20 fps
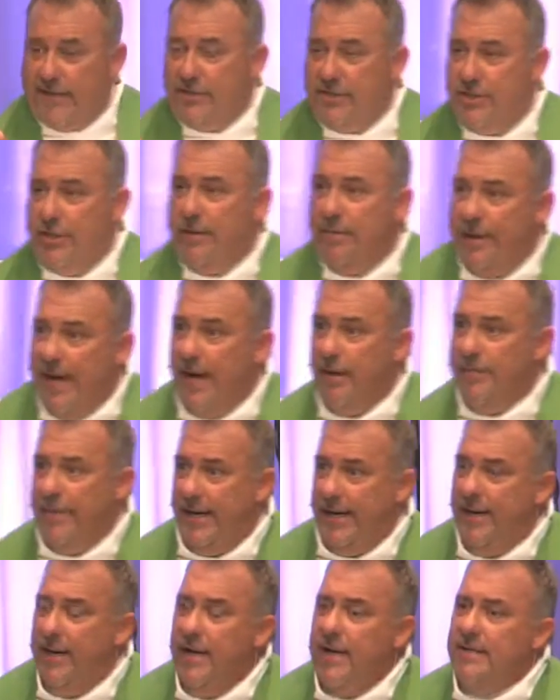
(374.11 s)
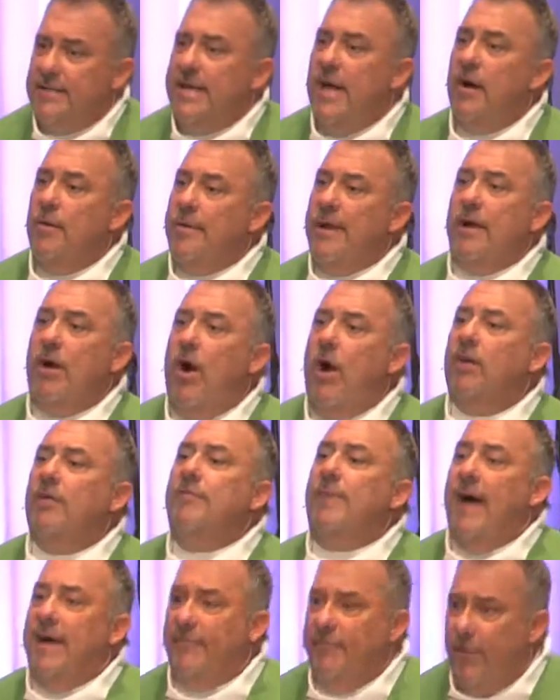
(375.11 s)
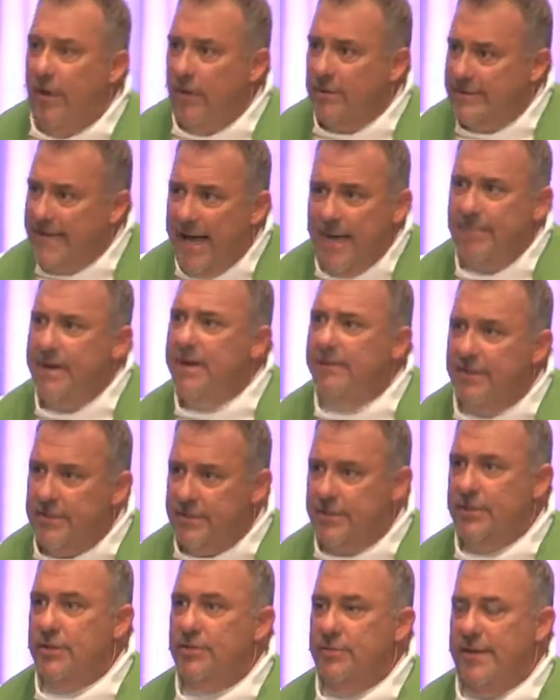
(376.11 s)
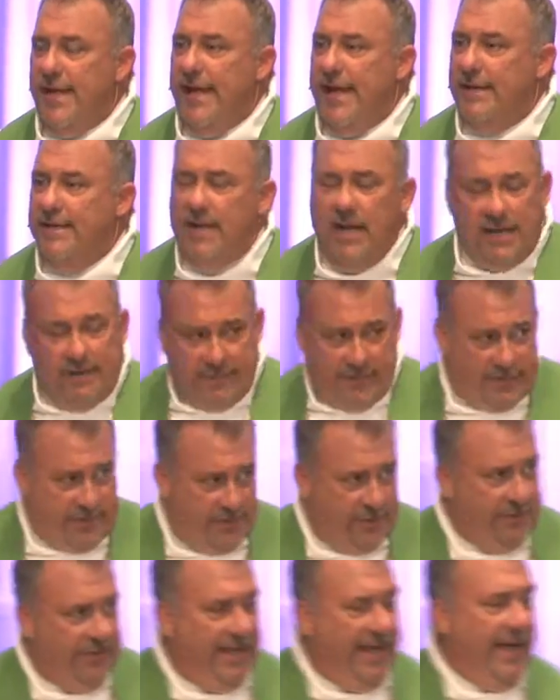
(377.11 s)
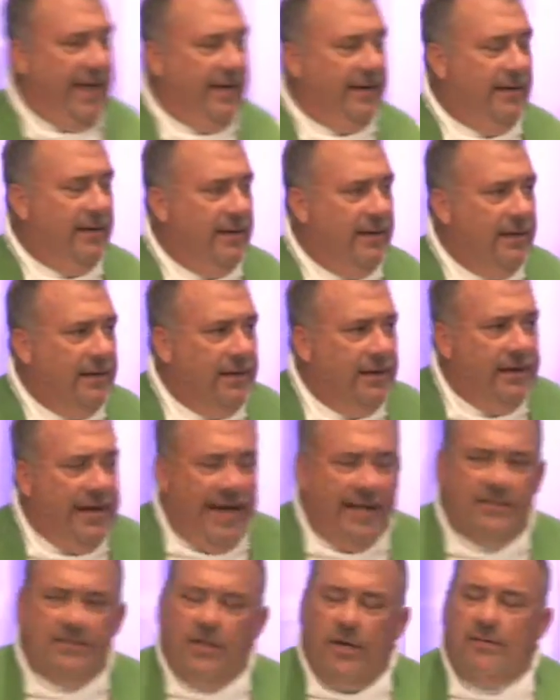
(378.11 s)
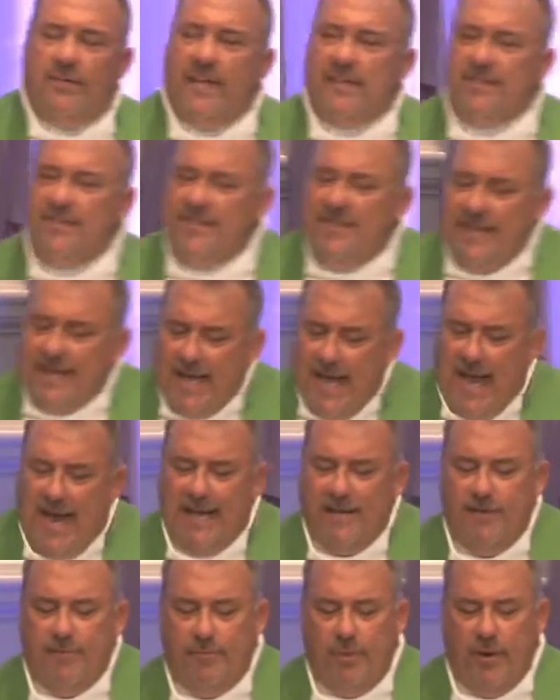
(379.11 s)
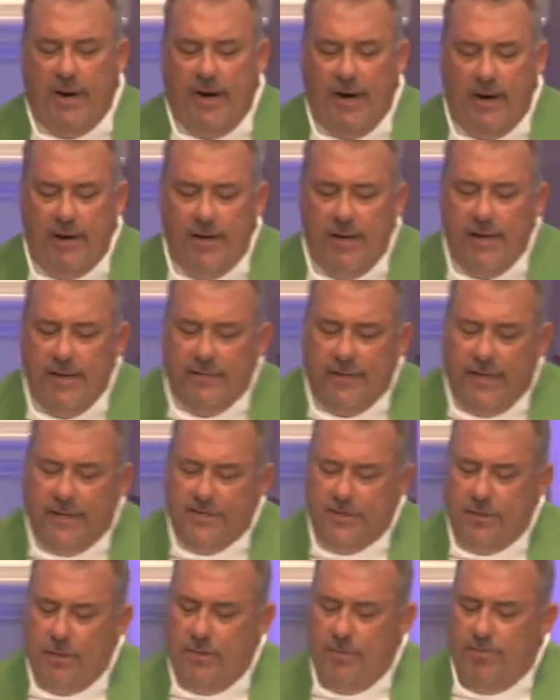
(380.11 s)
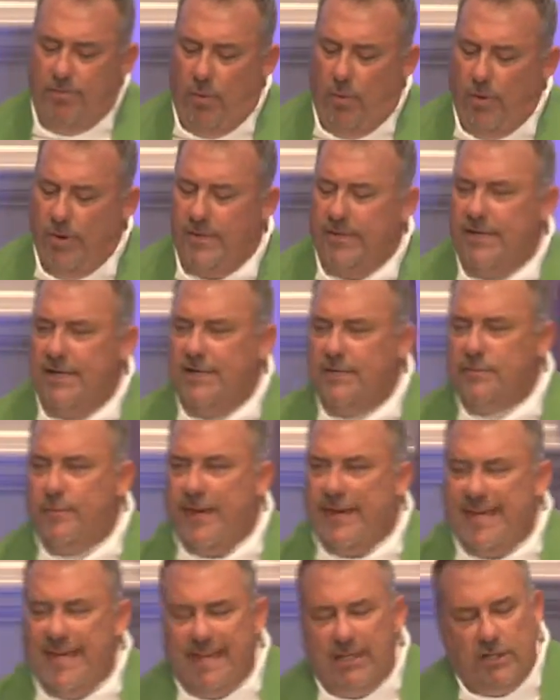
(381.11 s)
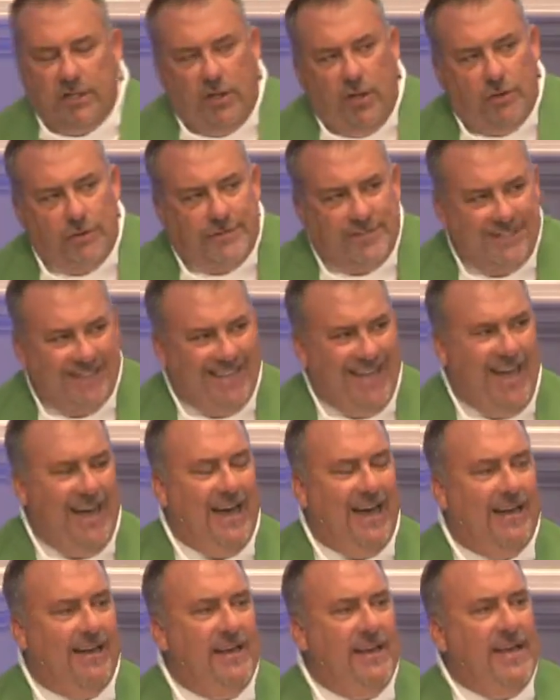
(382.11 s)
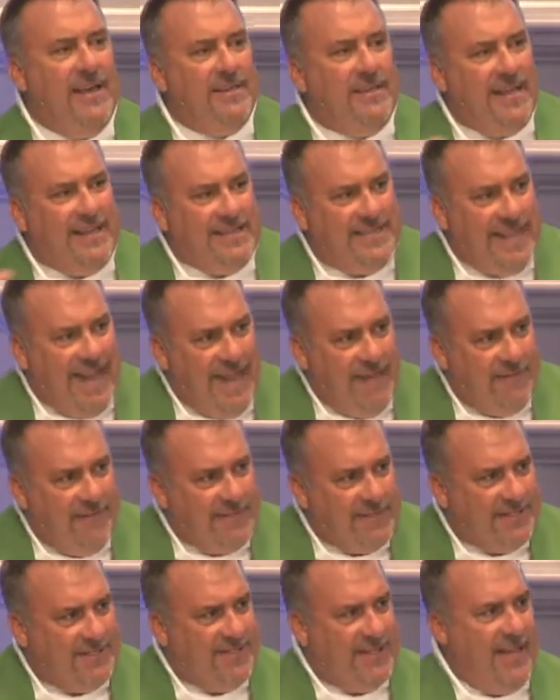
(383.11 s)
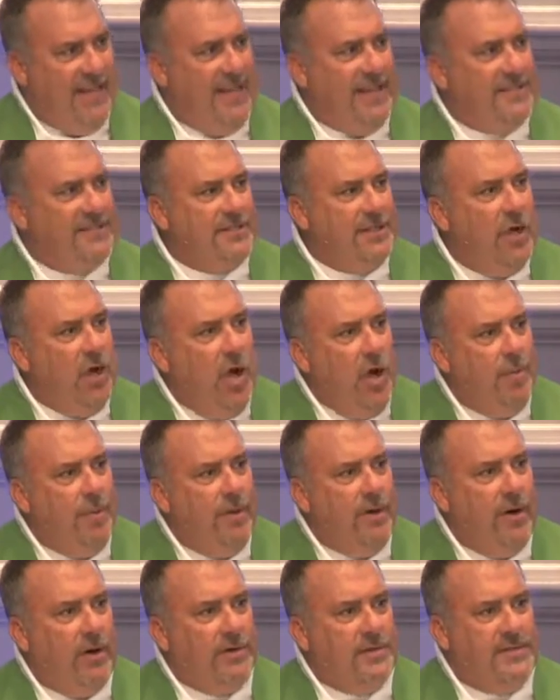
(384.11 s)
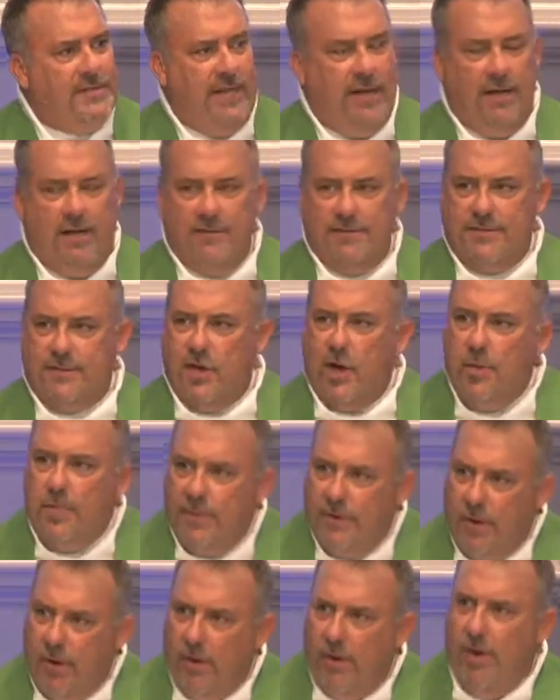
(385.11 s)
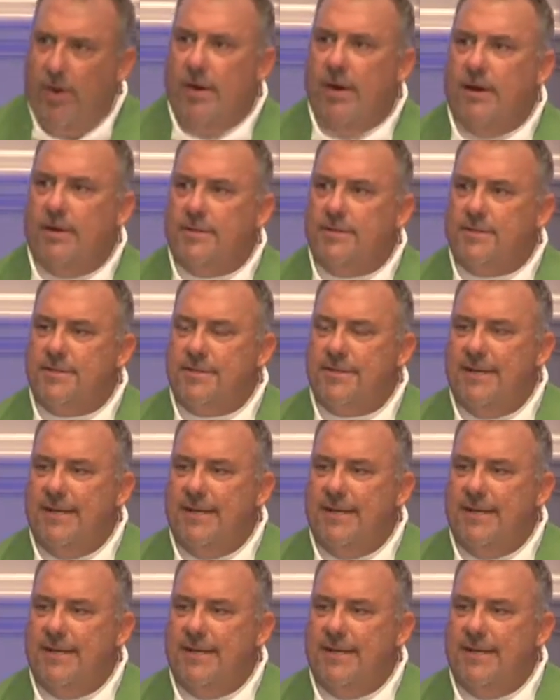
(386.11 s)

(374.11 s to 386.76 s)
you about me? Tell me all of my faults. How many of us do that? None of us do that. And so this is the kind of prayer that is so important that as we get close to God, that David says to open ourselves, to open our hearts,